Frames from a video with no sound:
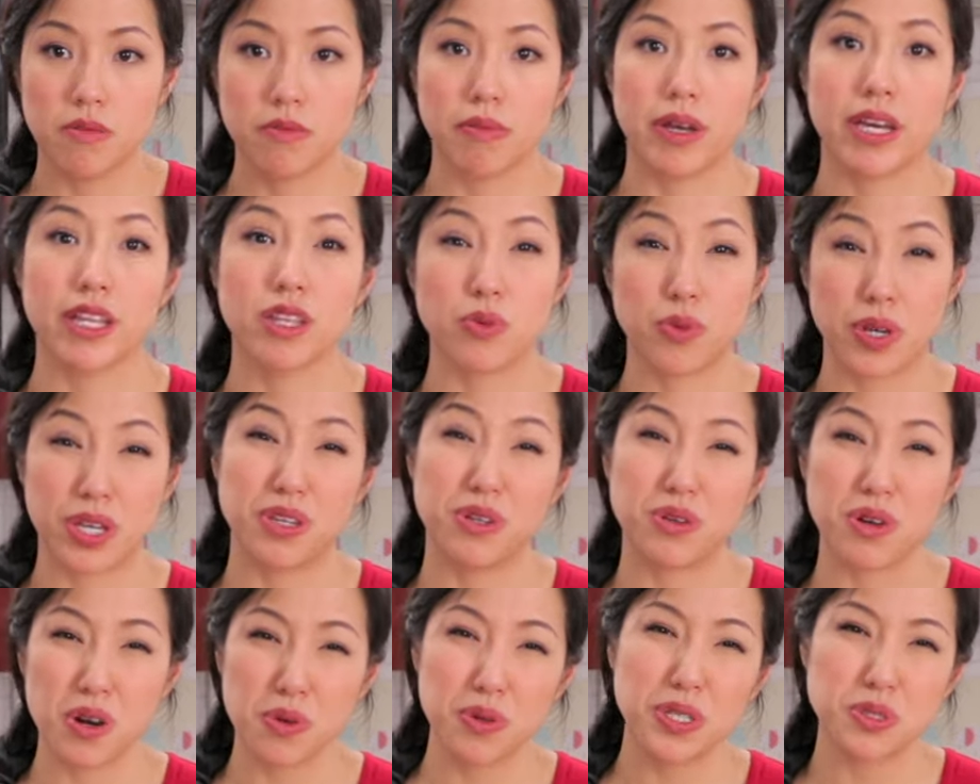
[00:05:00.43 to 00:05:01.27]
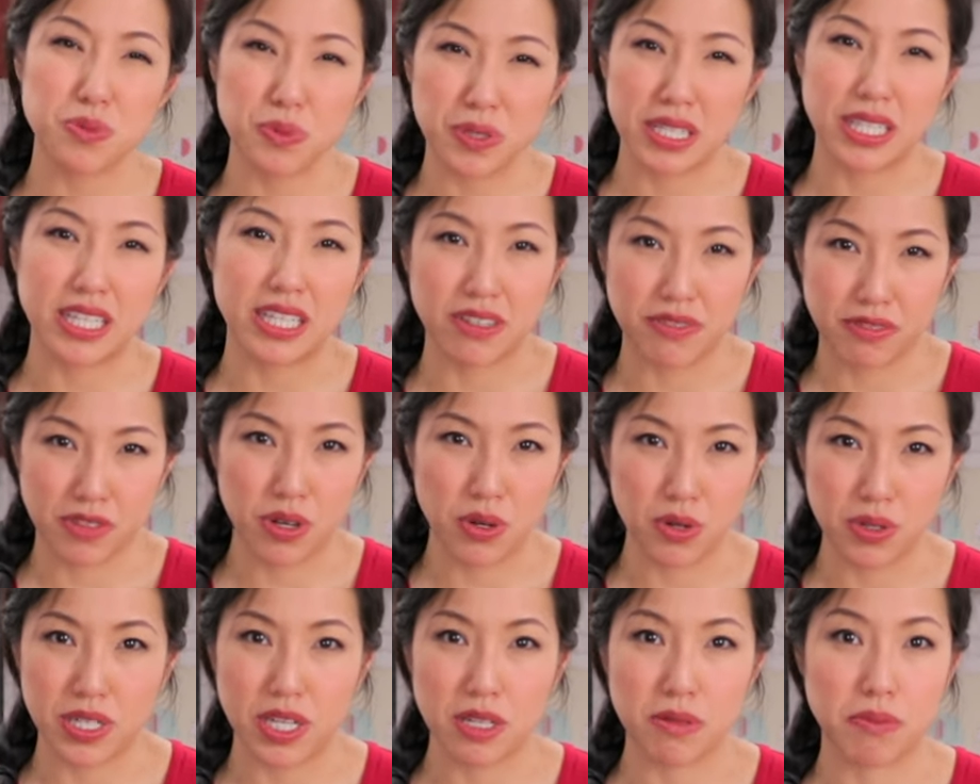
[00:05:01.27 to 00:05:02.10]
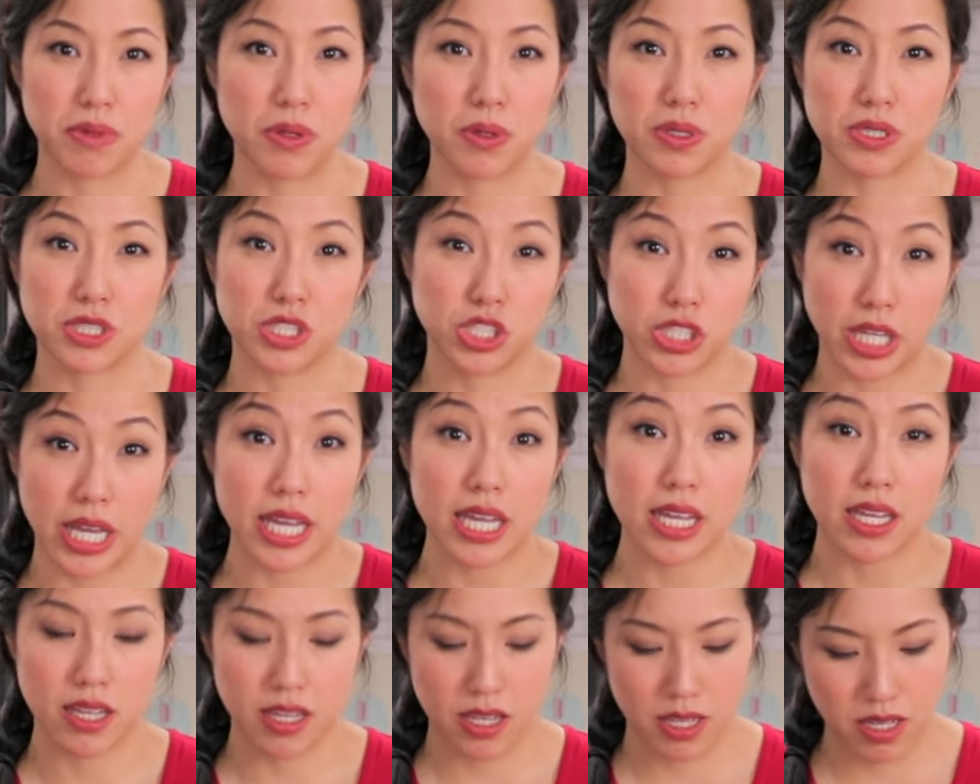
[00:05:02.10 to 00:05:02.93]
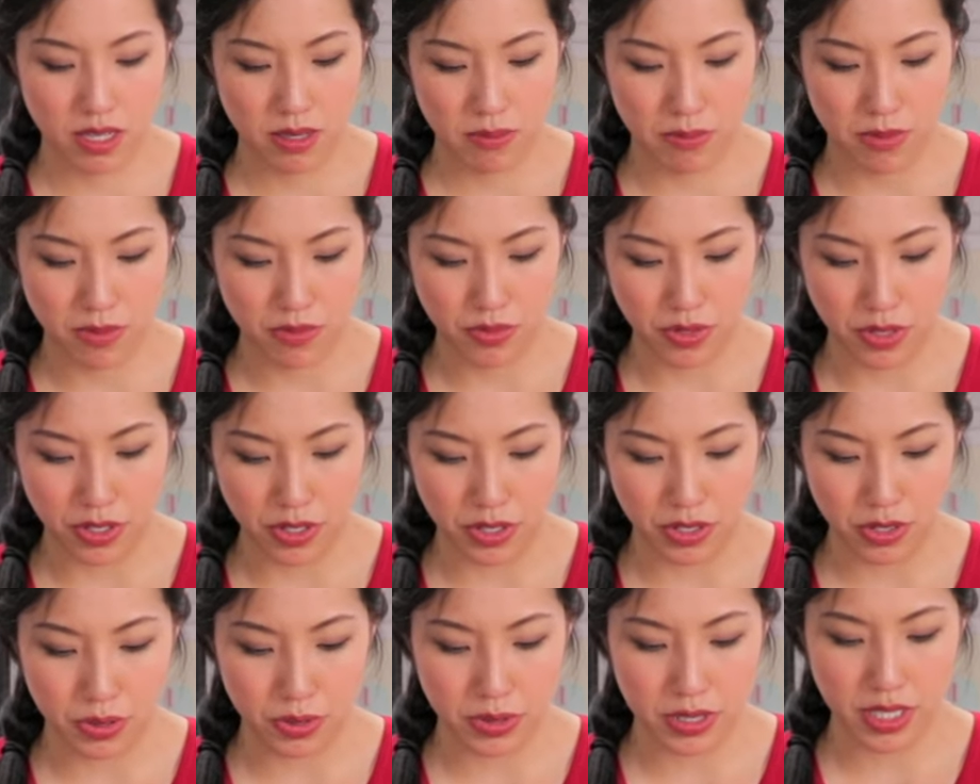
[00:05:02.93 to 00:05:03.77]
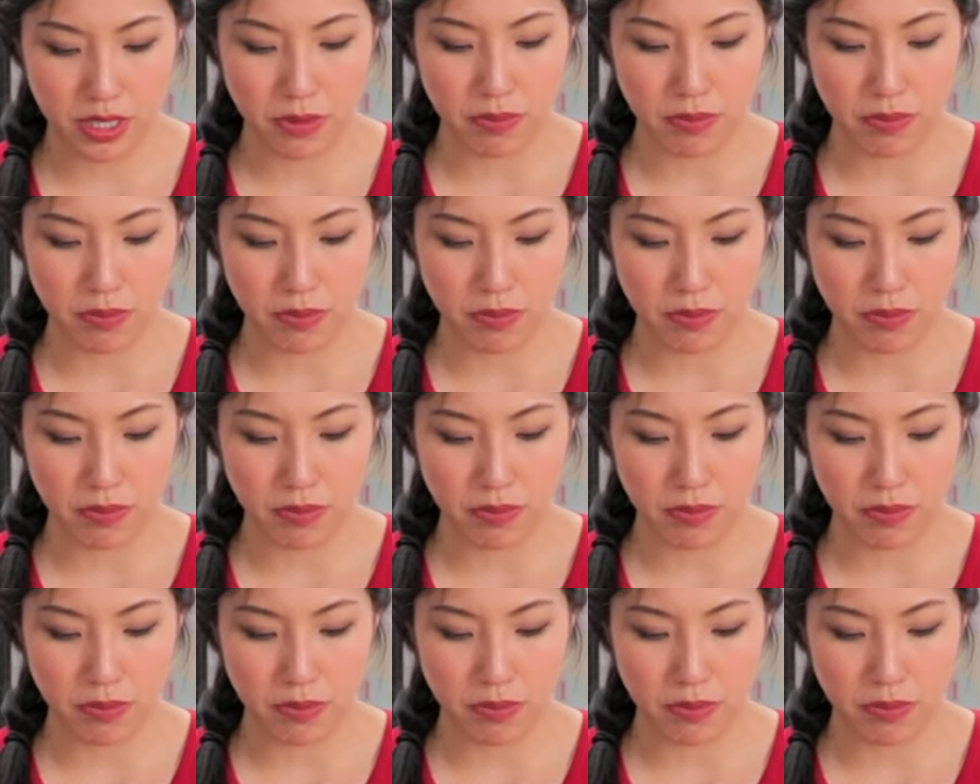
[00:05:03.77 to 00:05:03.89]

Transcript: by the way, you always want to give coconut milk a shake before you use